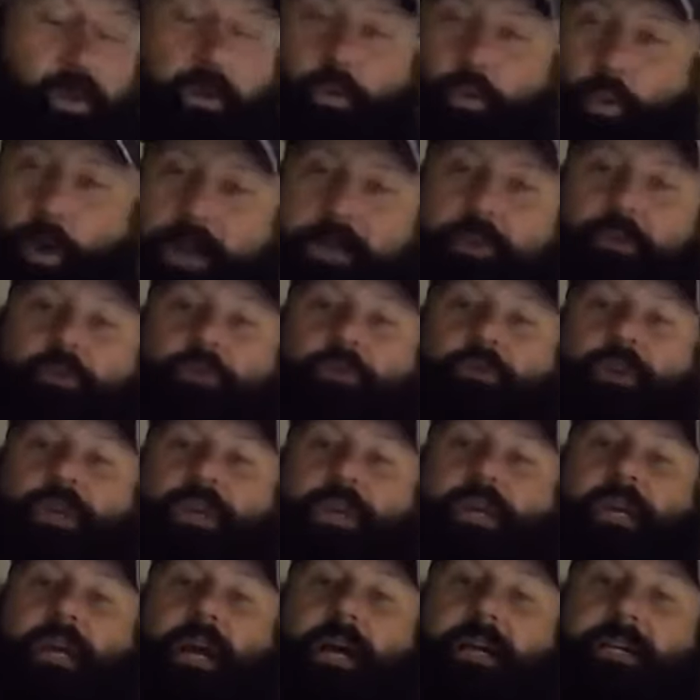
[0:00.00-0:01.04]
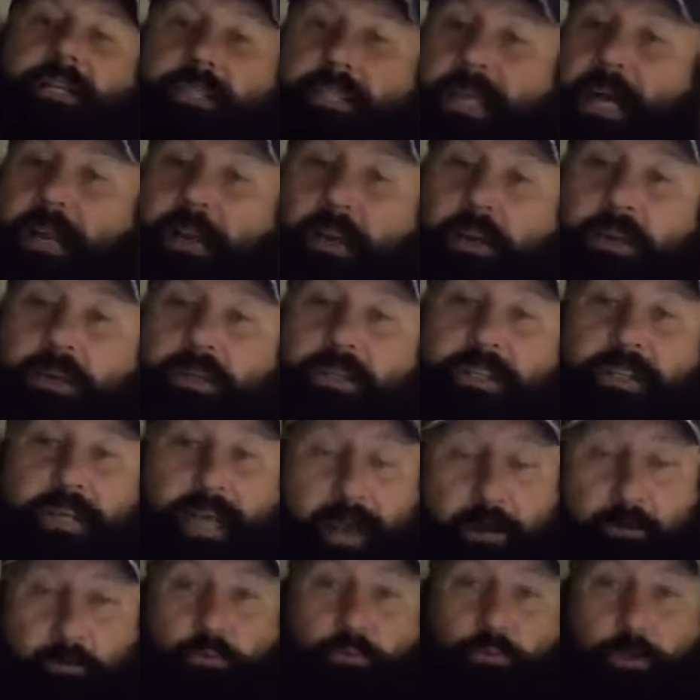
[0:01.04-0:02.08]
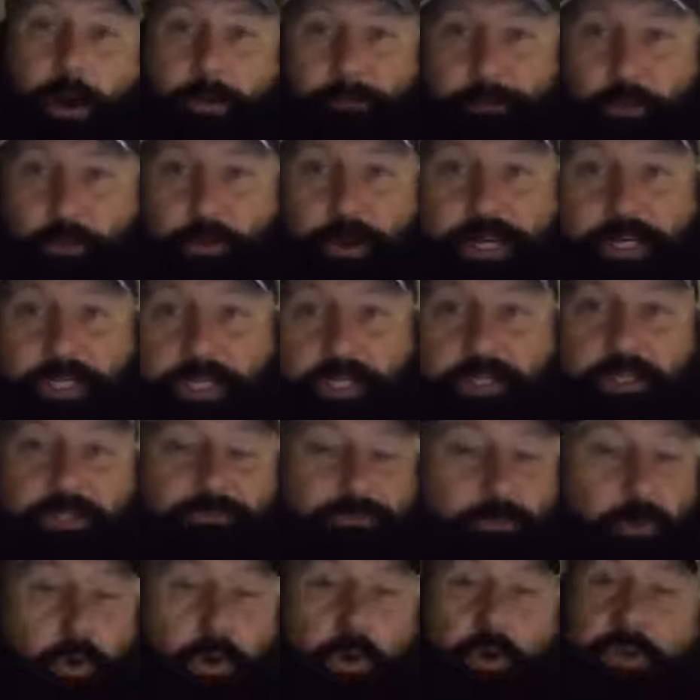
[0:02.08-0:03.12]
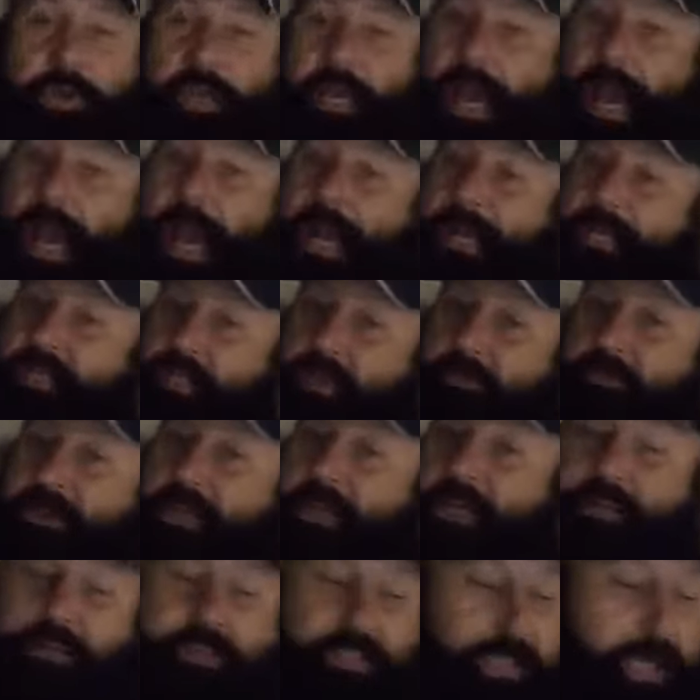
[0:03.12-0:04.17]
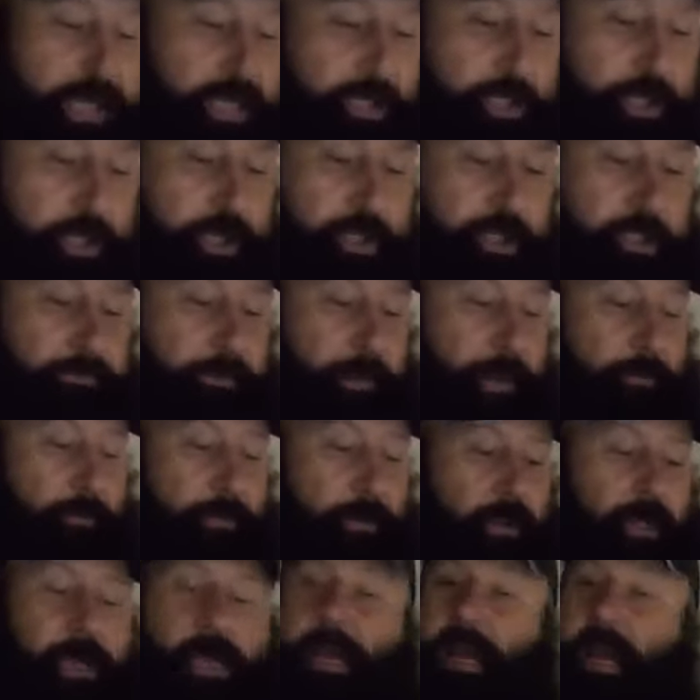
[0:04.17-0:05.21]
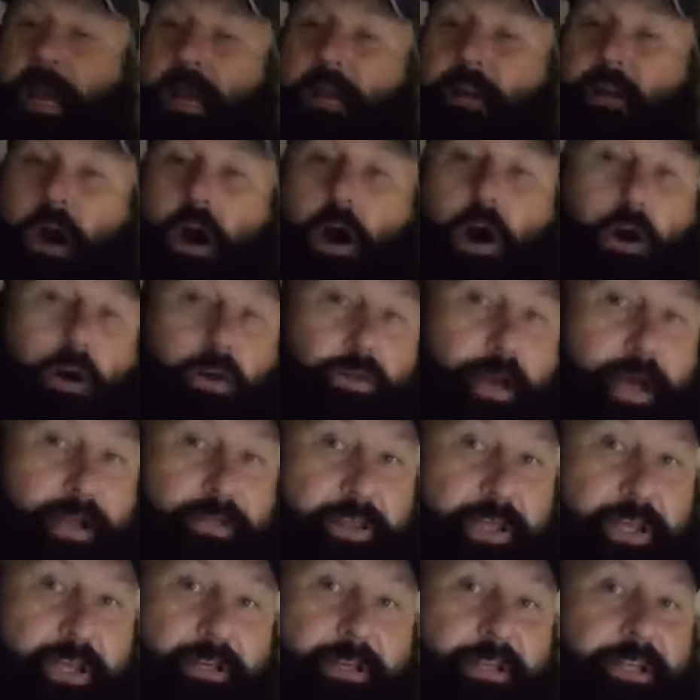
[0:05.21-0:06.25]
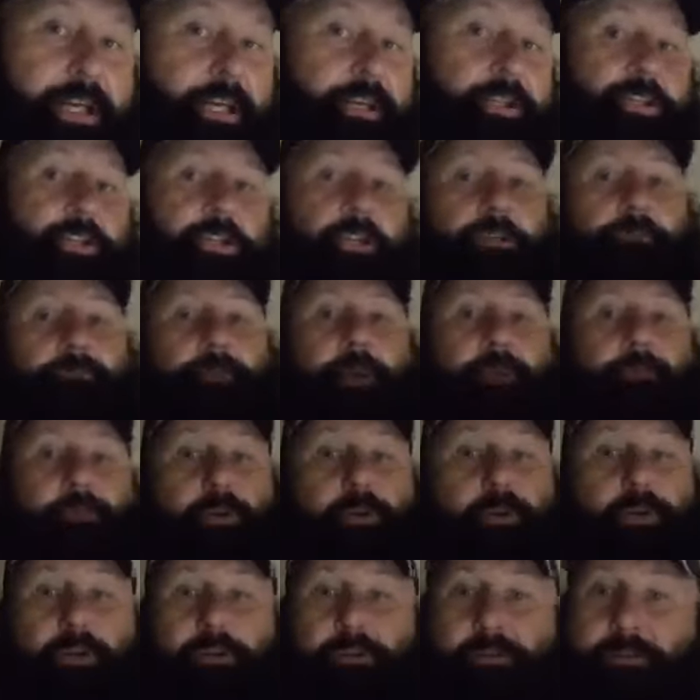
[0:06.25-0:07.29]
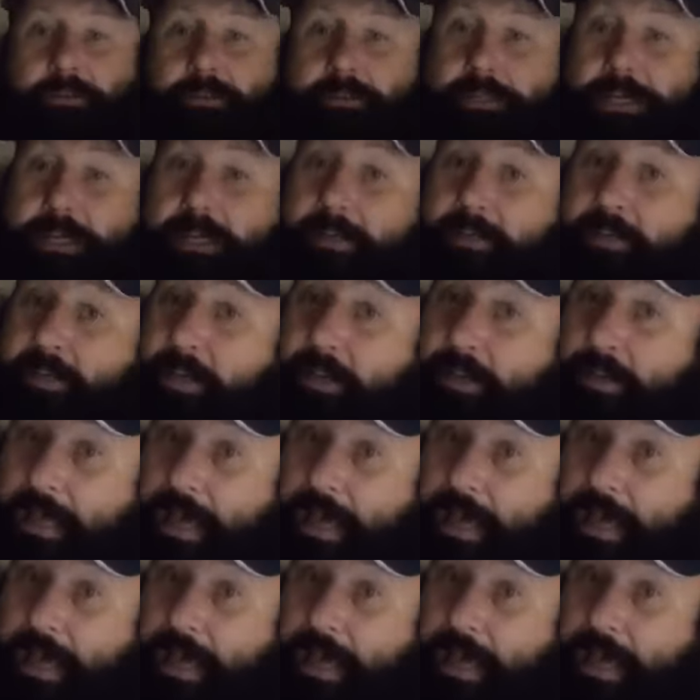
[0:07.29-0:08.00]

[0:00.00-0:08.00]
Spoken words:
when do the settlers get reparations for the acts of the Indigenous people and all that the Indigenous people did to